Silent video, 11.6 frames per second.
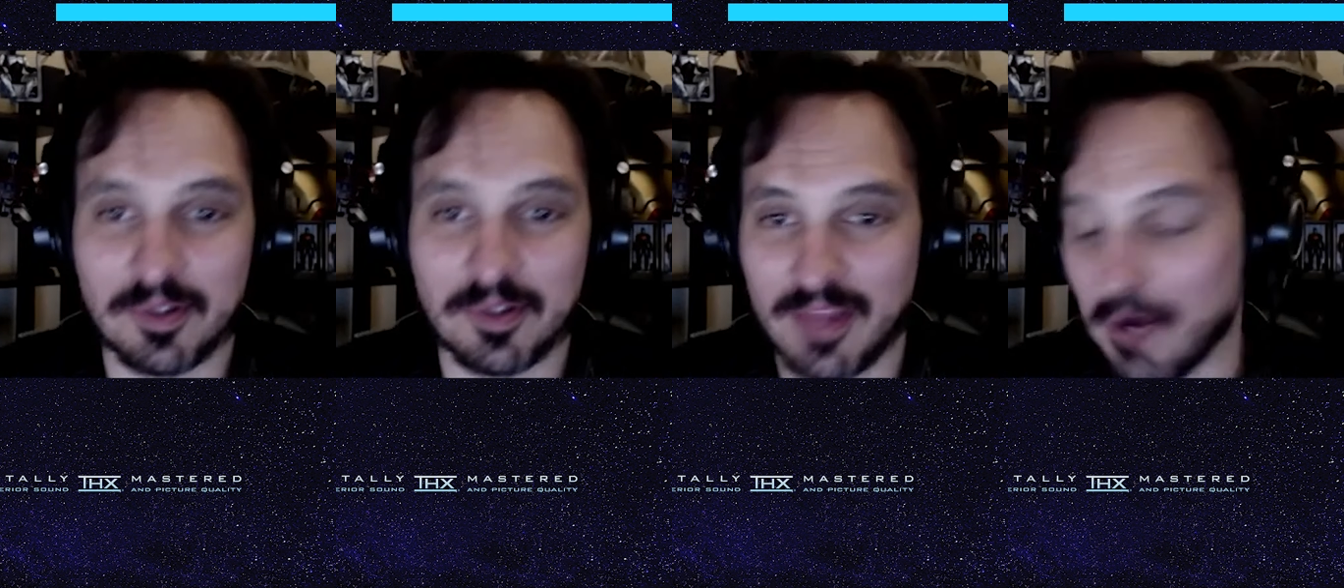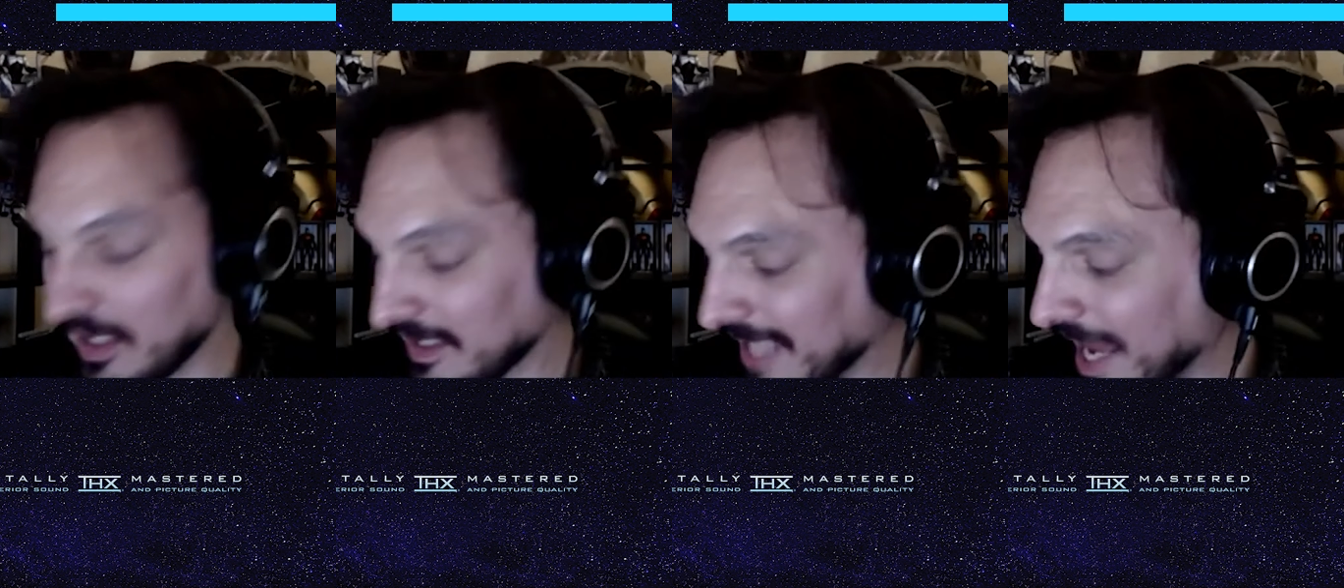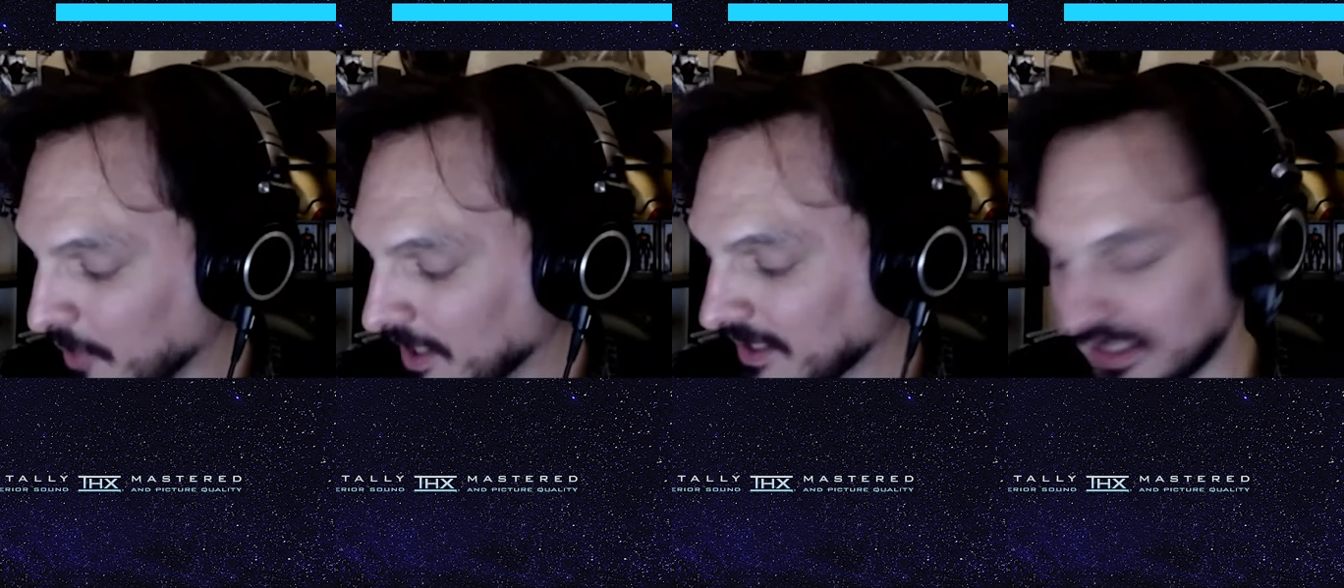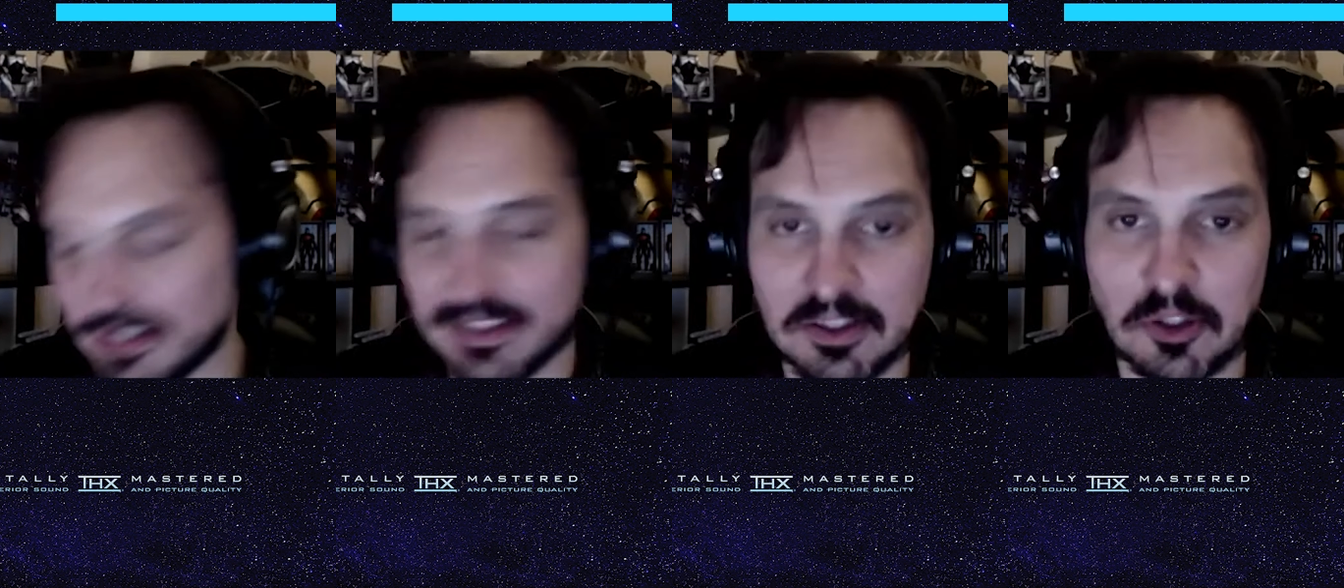with that one. That one
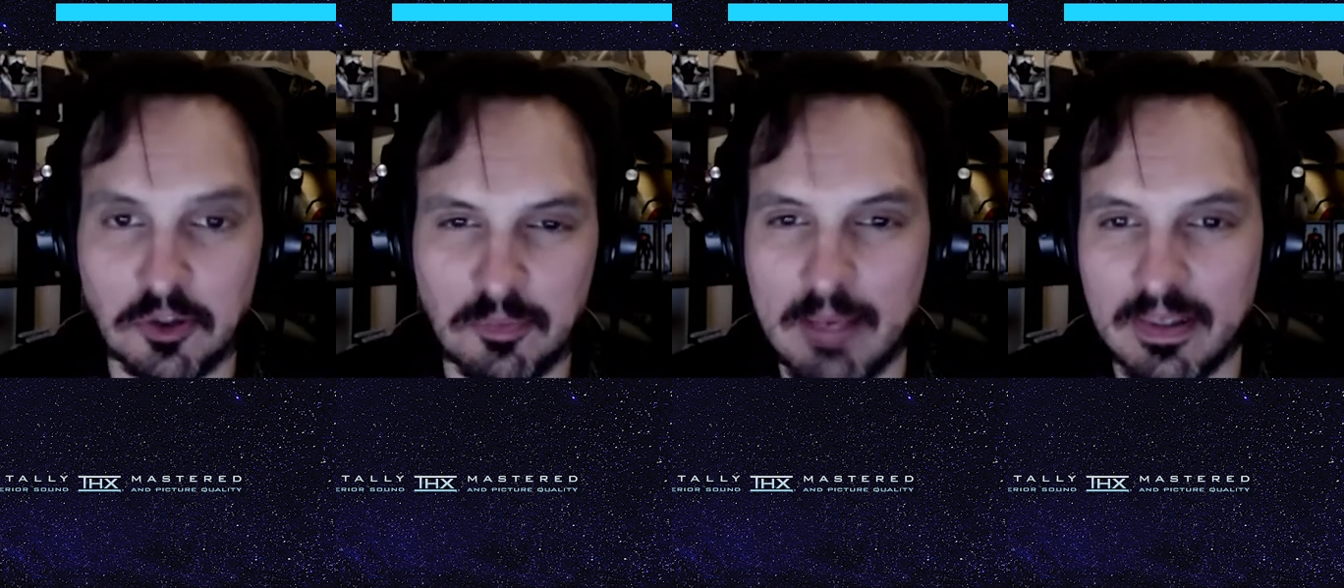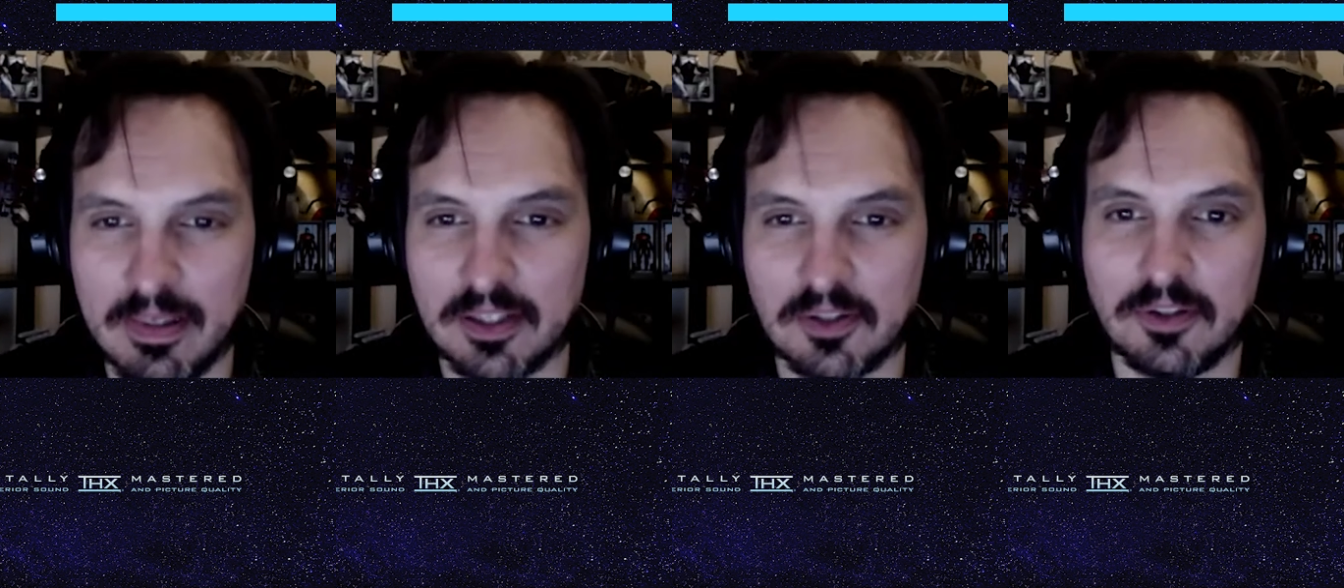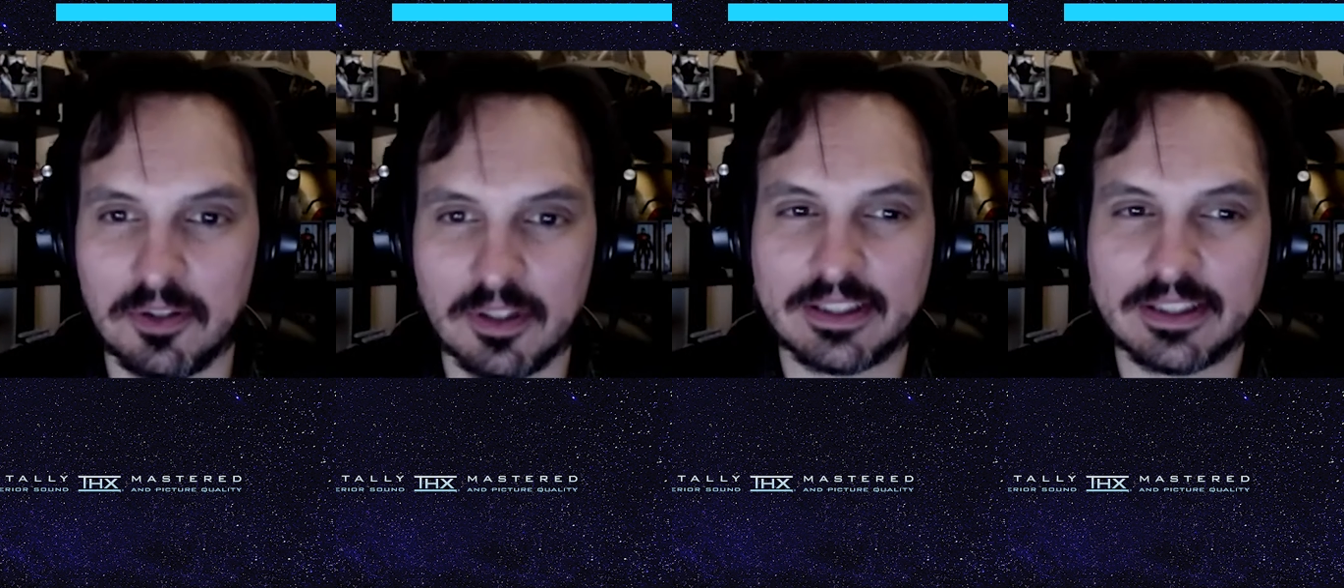is still my pinnacle.